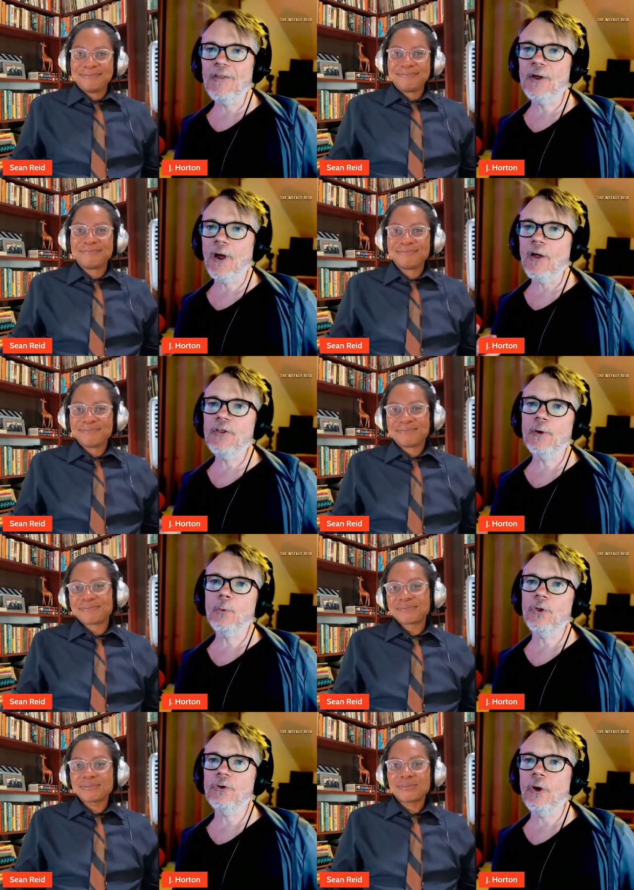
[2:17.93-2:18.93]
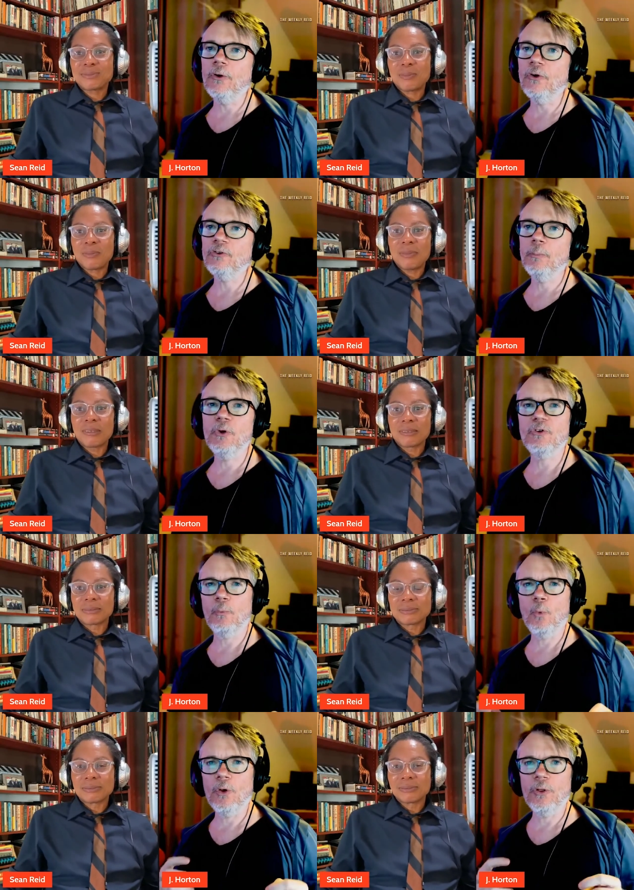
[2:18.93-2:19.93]
Speaker 1: think I think with uh, distribution,
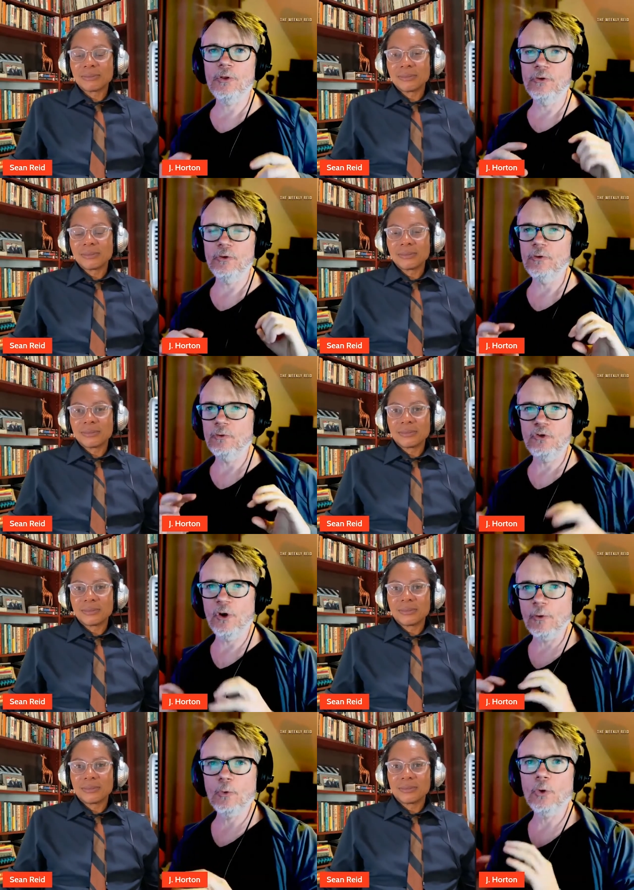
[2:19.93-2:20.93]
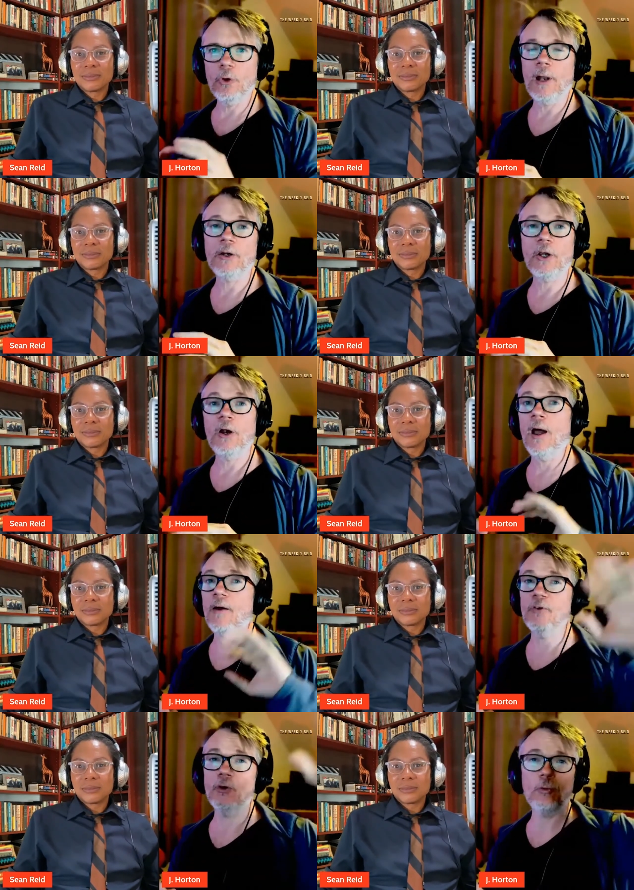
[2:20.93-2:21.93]
one general, and again, I have
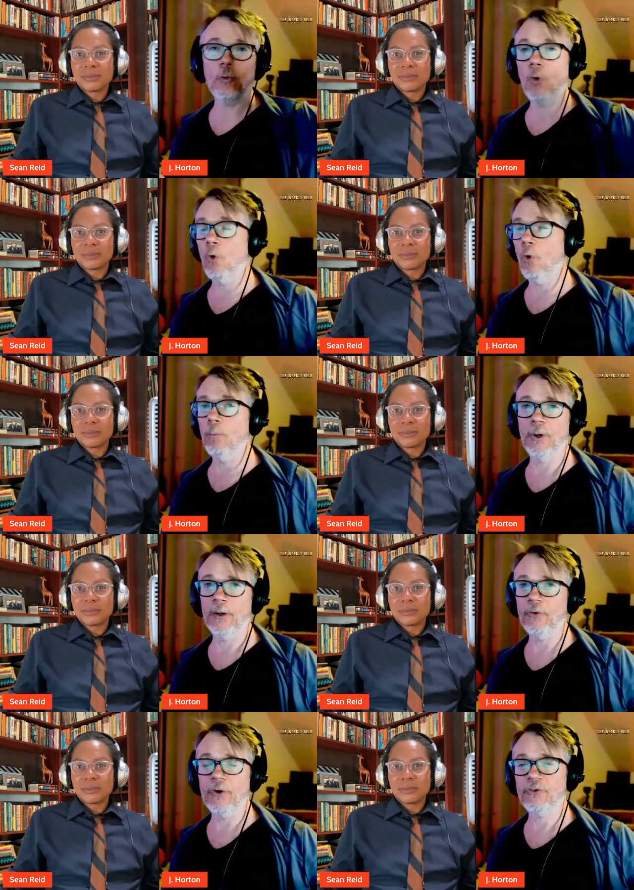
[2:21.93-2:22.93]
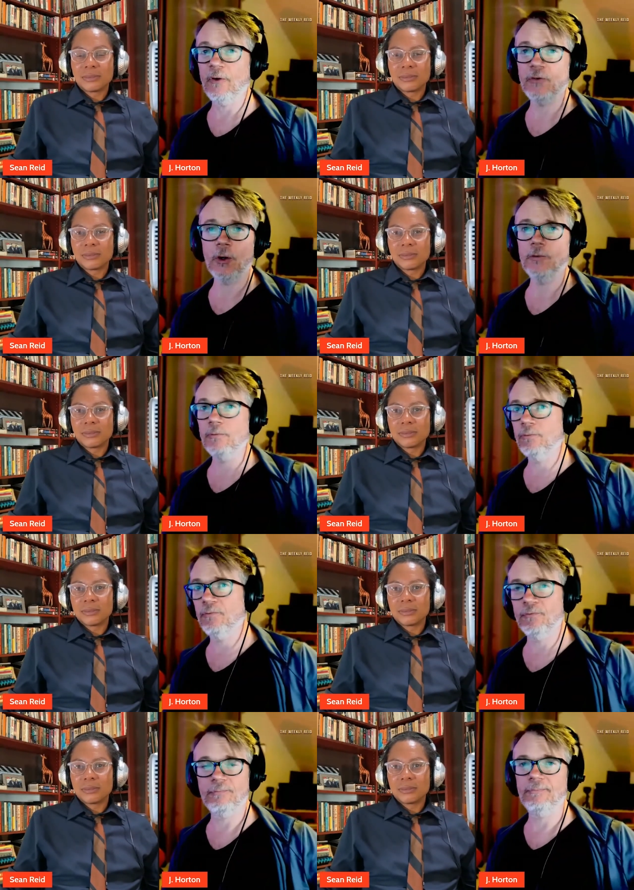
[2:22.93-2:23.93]
a whole playlist. I've done
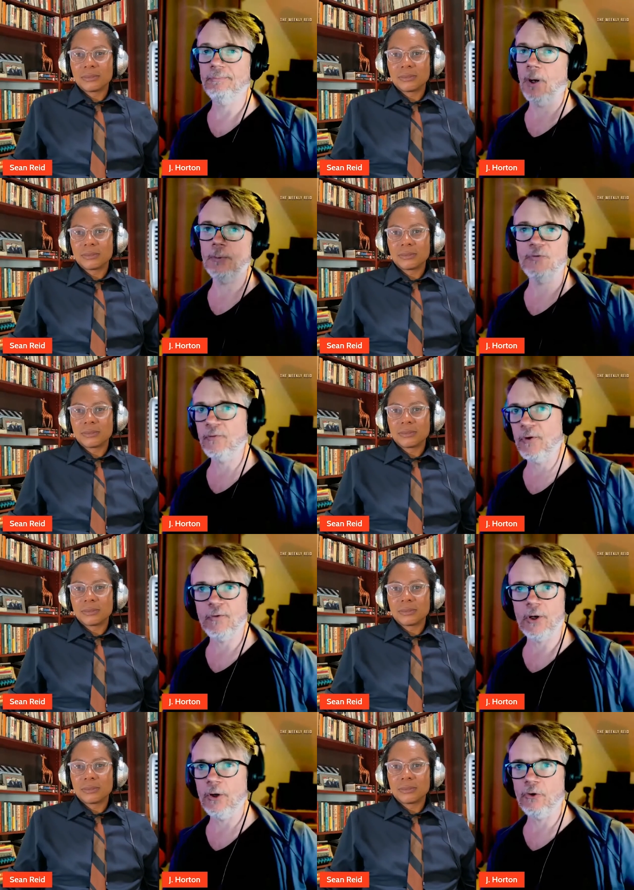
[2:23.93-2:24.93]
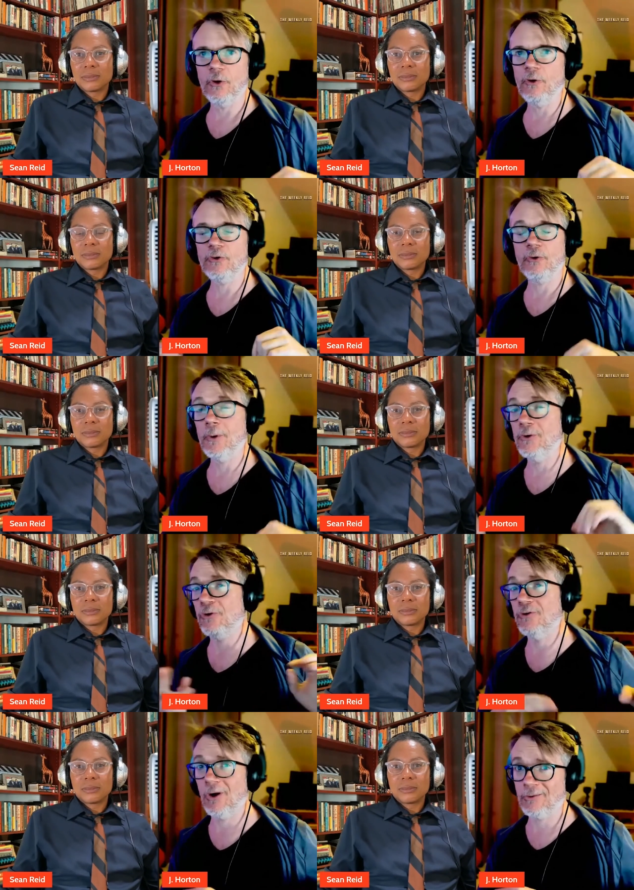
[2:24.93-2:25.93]
probably 50 videos on distribution.
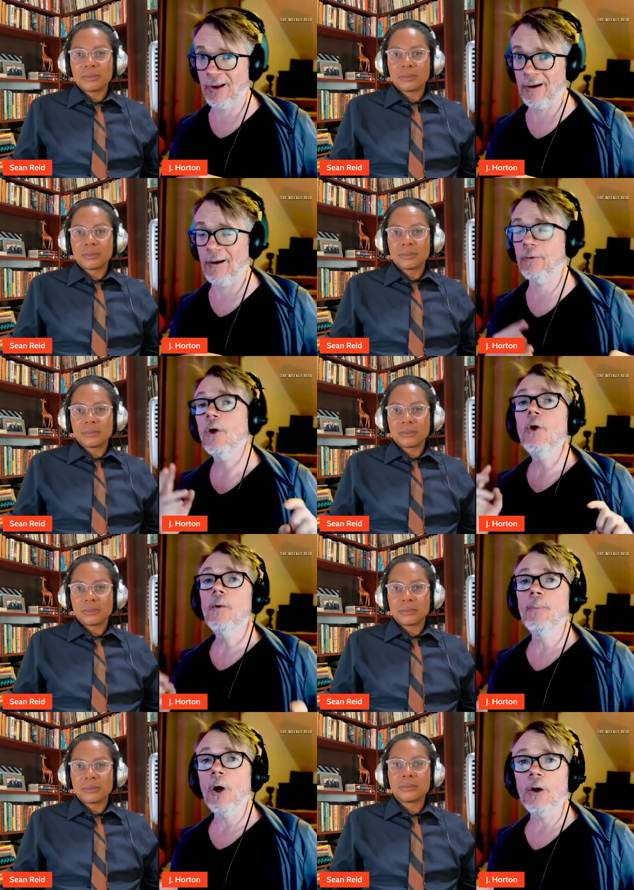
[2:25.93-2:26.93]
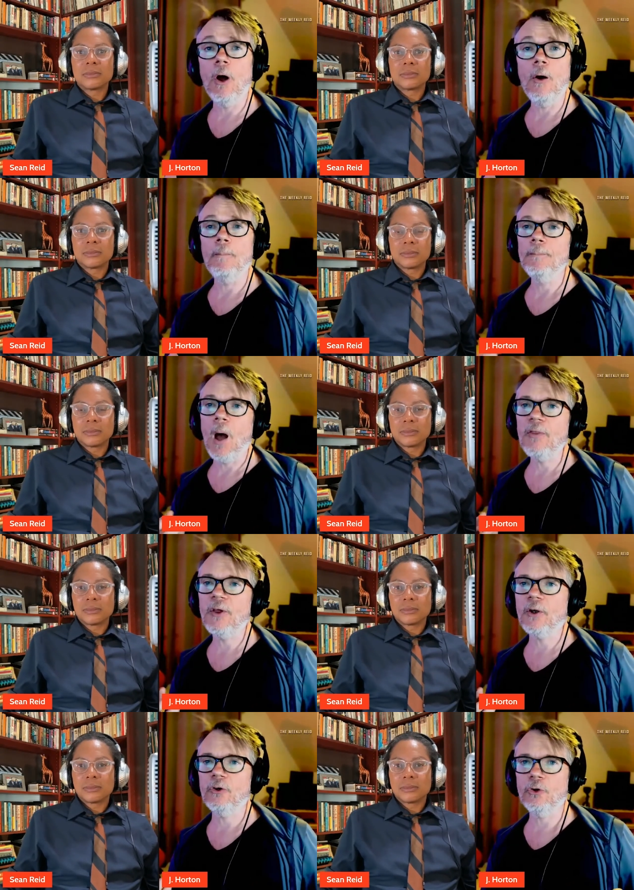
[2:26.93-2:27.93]
Check that out. But um, I think a
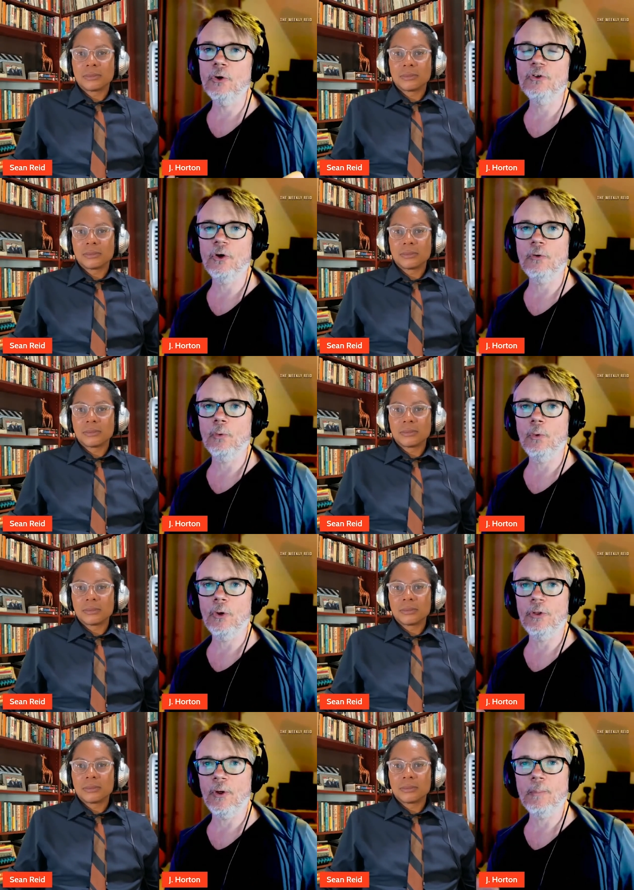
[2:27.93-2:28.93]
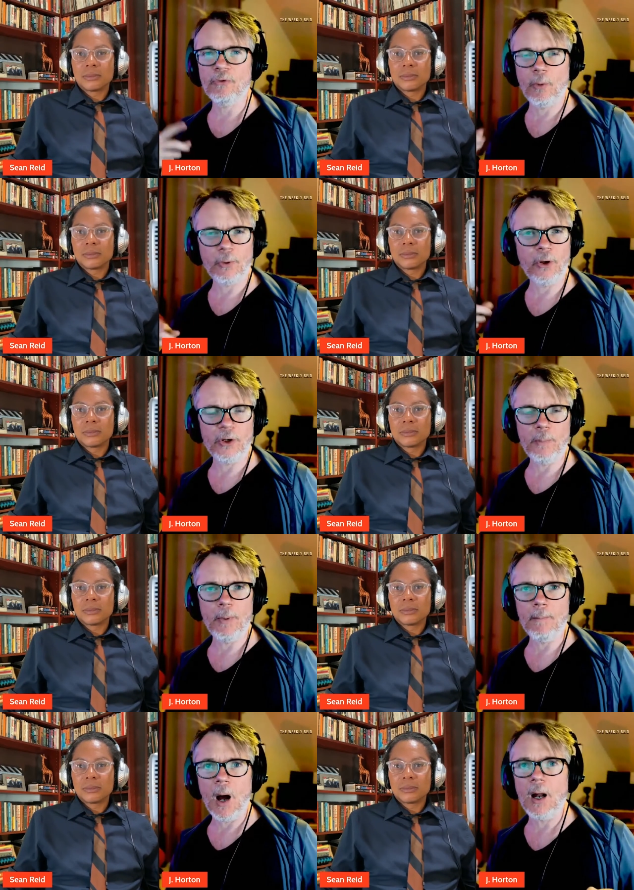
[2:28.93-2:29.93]
good general rule of thumb, something to keep in
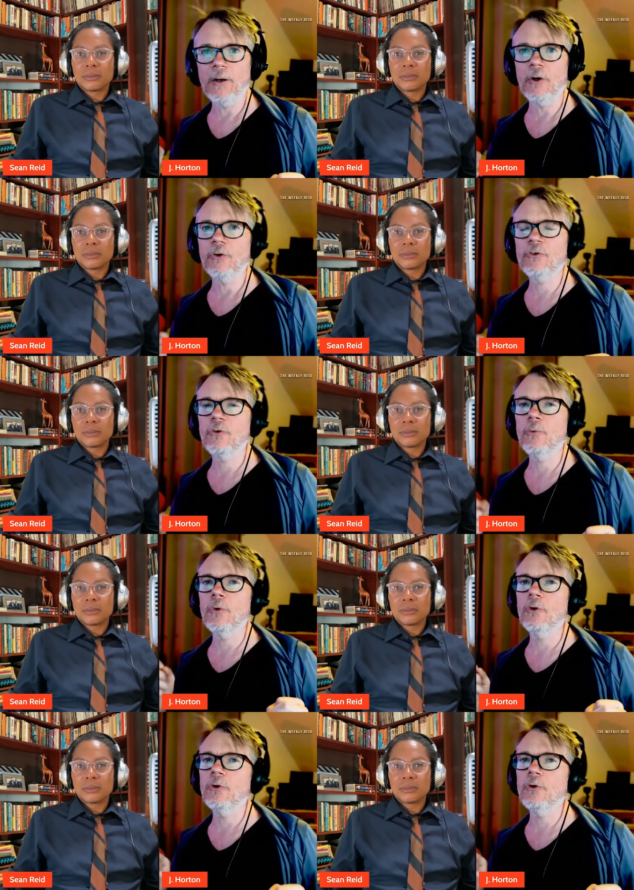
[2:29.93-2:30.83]
mind, is to